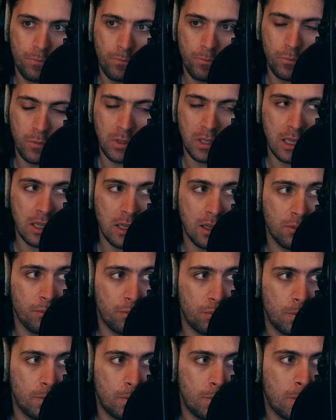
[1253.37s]
Yeah.
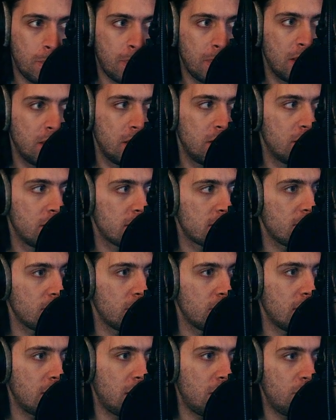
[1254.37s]
So
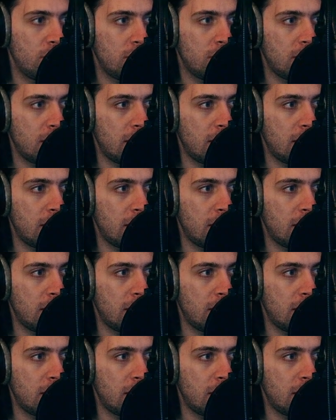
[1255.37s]
now